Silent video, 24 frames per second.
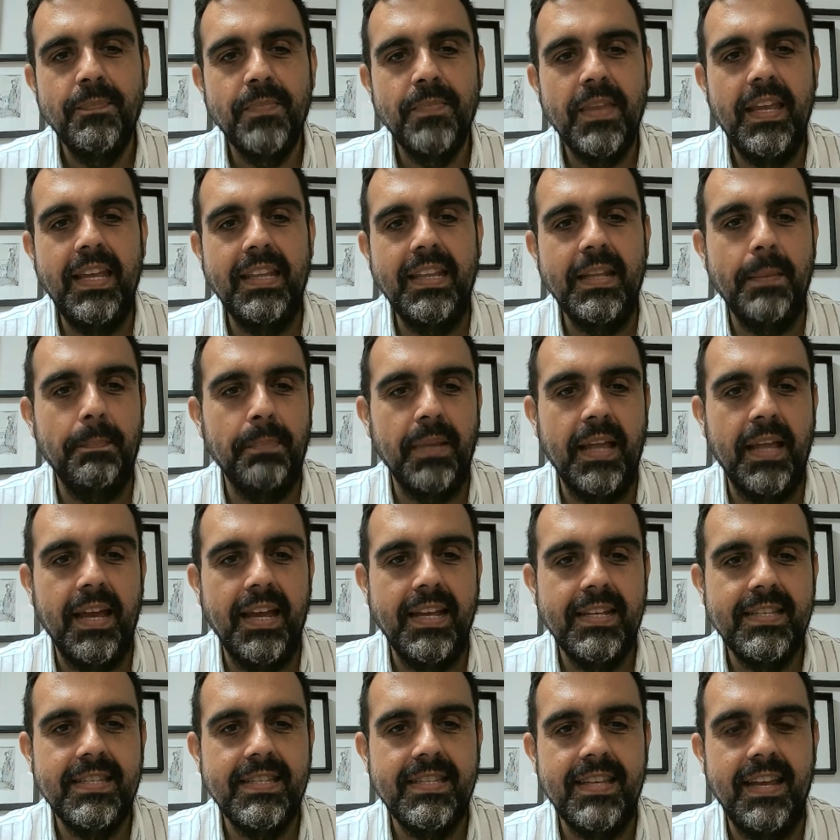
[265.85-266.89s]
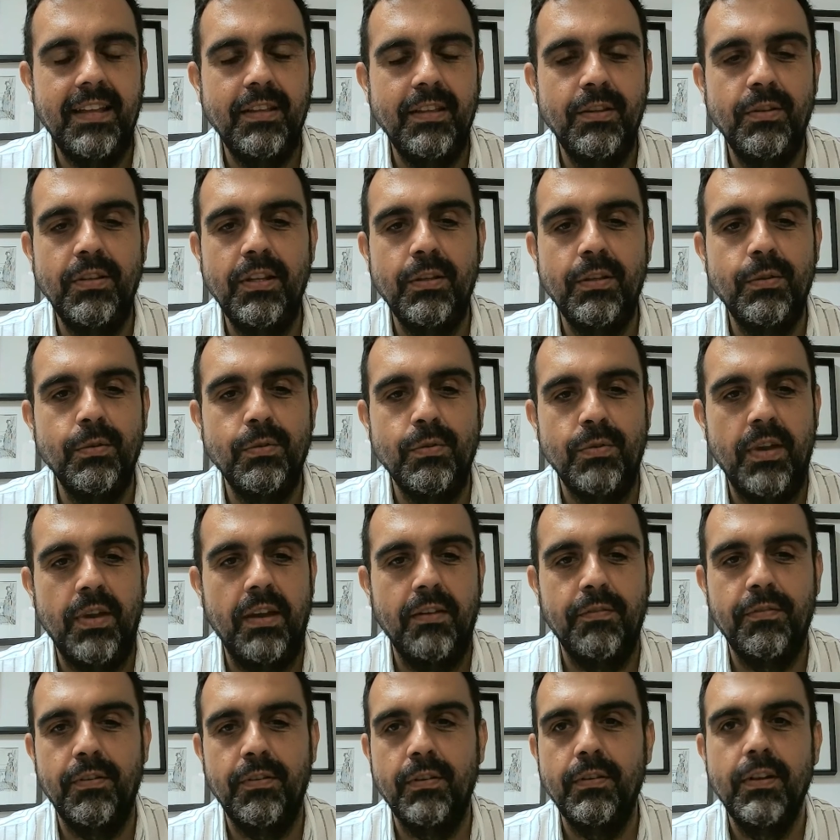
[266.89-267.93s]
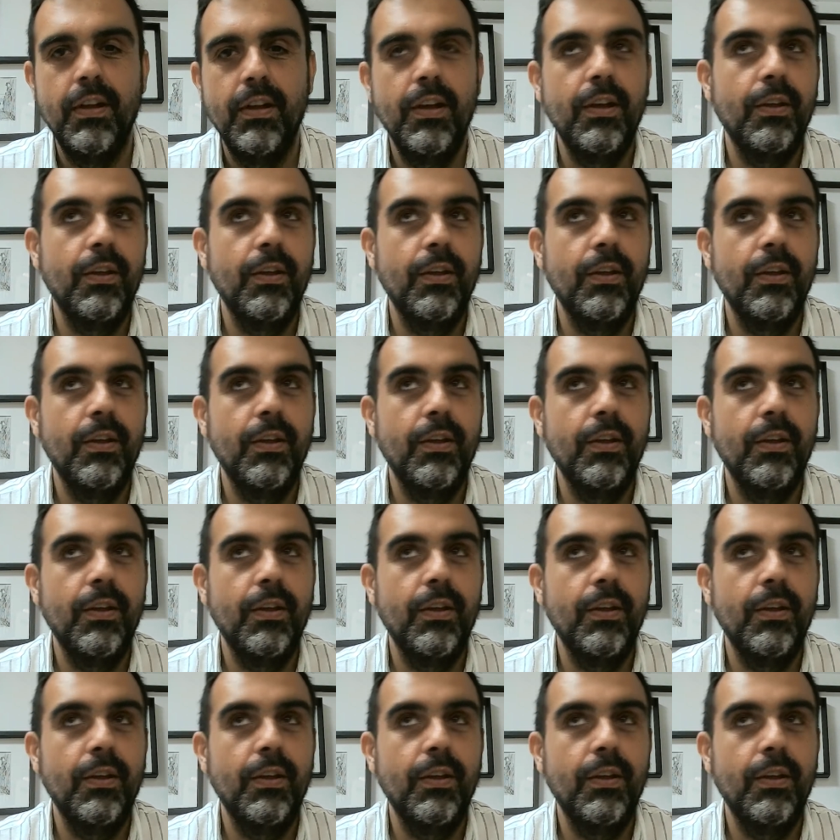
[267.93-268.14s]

in a place and you need to travel